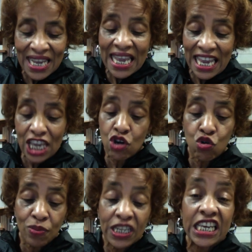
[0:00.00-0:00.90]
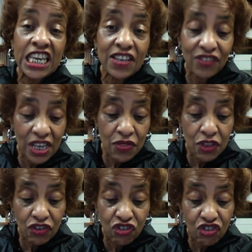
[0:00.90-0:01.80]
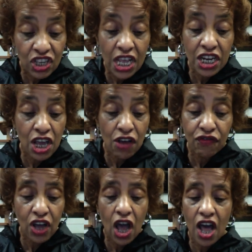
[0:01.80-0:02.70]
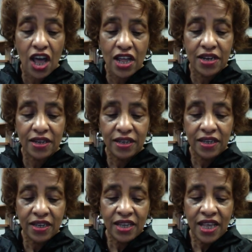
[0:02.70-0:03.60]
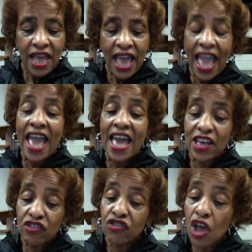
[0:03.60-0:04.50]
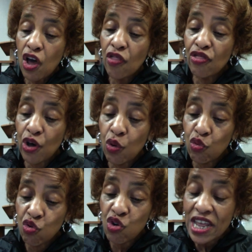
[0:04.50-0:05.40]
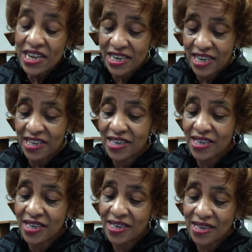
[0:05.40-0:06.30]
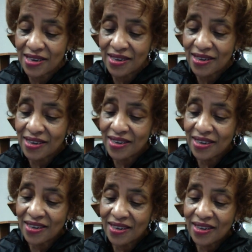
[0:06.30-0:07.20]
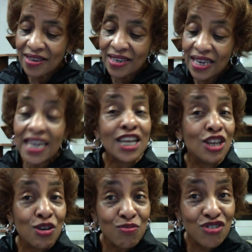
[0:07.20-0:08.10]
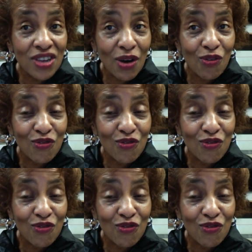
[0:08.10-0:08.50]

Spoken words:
He who believes in the Son of God has the witness in himself.